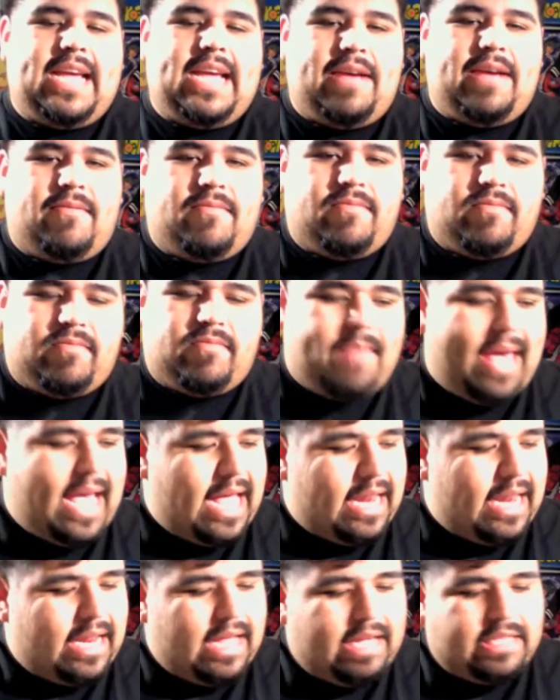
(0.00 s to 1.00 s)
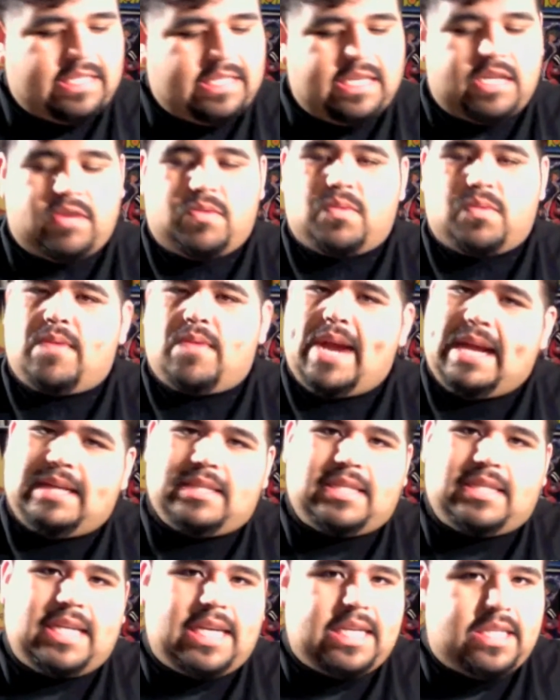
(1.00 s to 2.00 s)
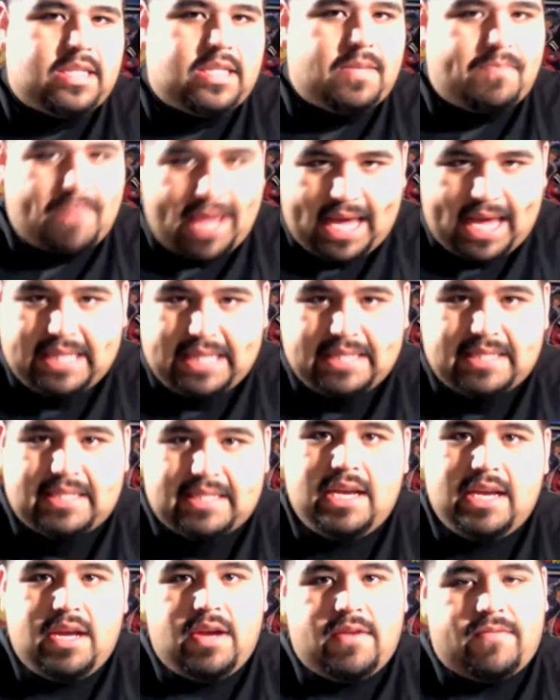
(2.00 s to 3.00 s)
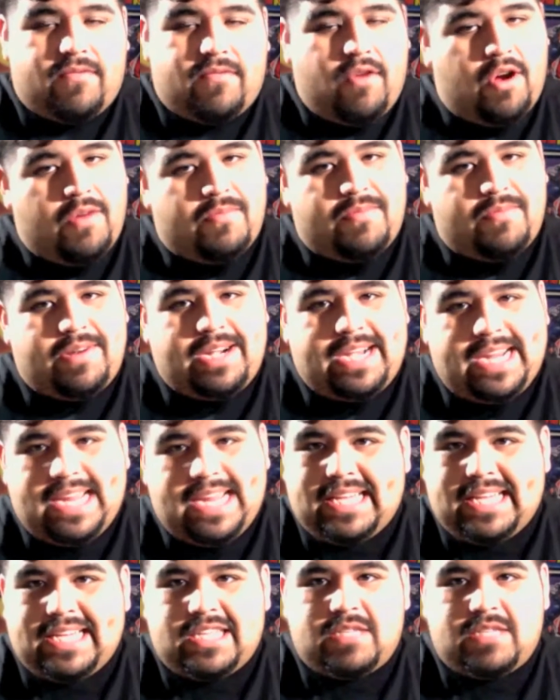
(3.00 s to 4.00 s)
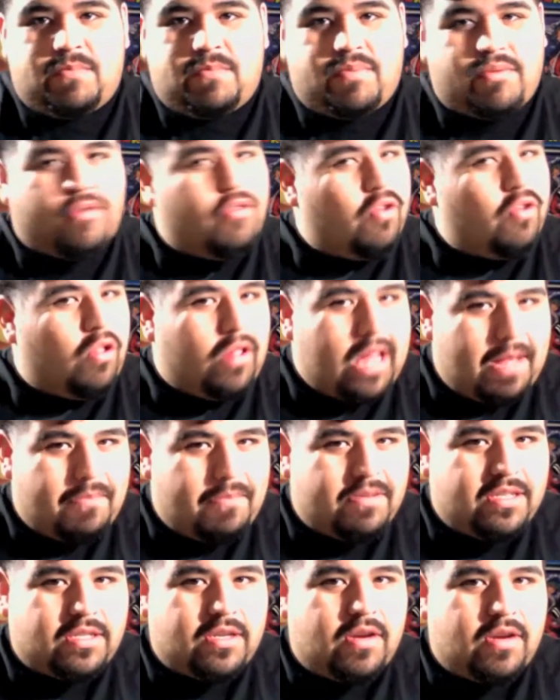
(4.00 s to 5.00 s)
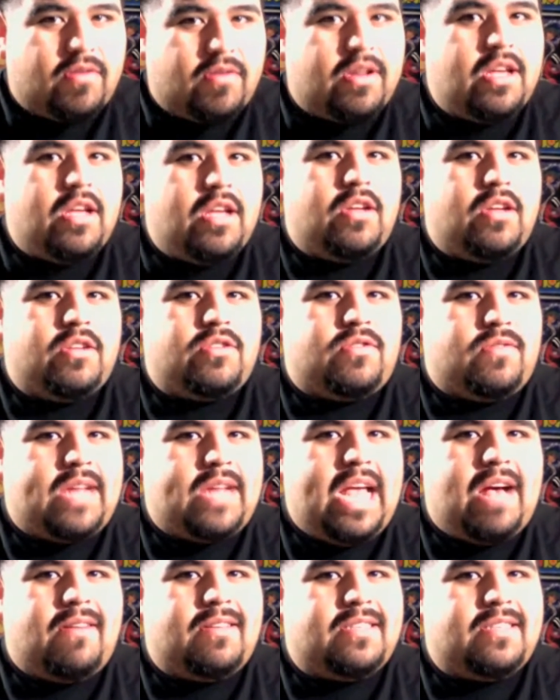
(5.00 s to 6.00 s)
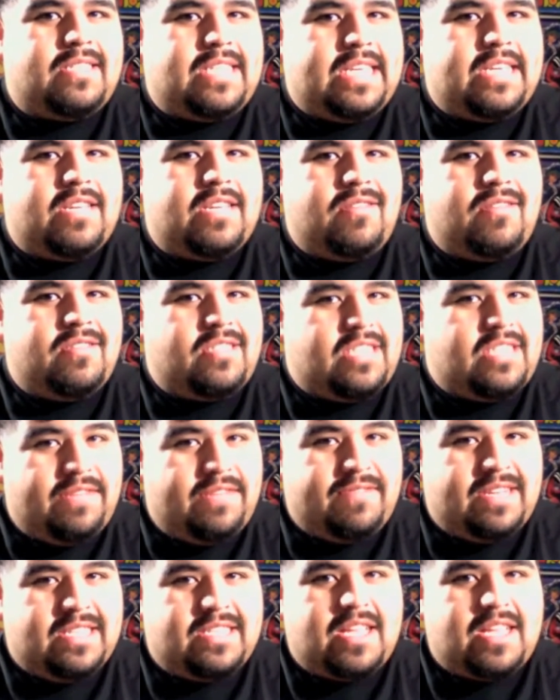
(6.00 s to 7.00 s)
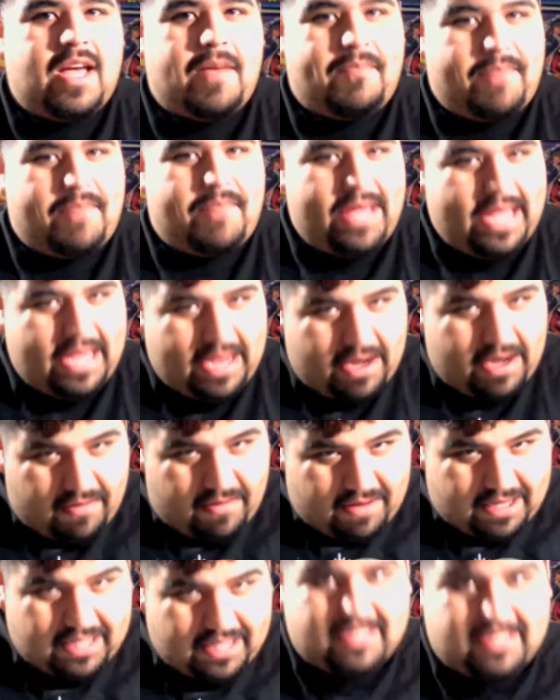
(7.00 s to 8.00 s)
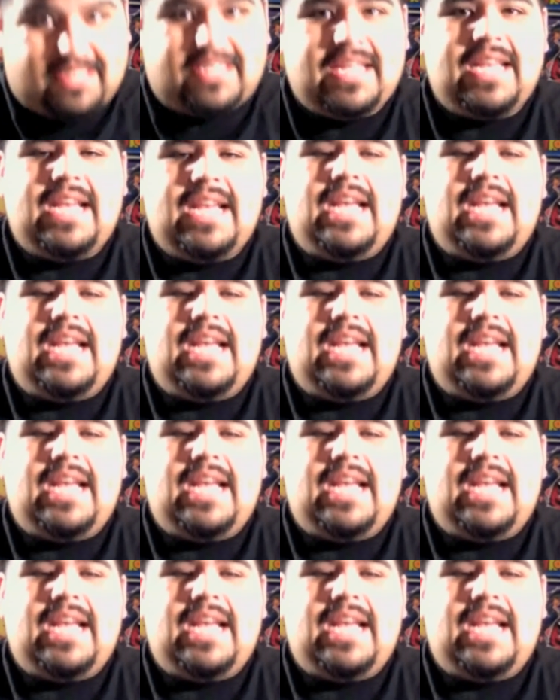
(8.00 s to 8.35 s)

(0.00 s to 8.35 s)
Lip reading: And, man, it's a great change of pace from Negan's brutal episode to now Ezekiel and Shiva's appearance.